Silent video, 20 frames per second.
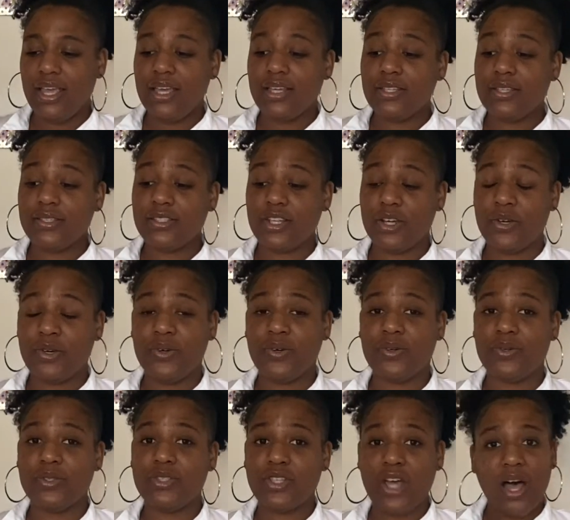So
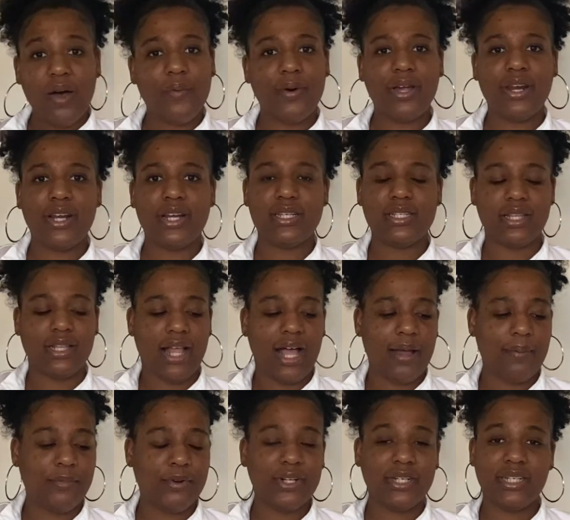salt water is a lot
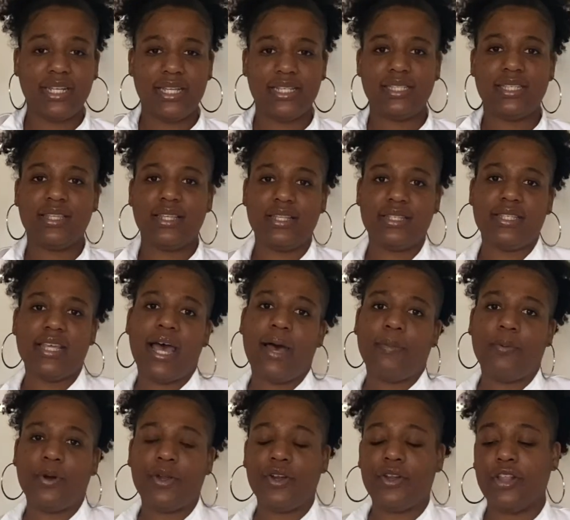more dense than tap water.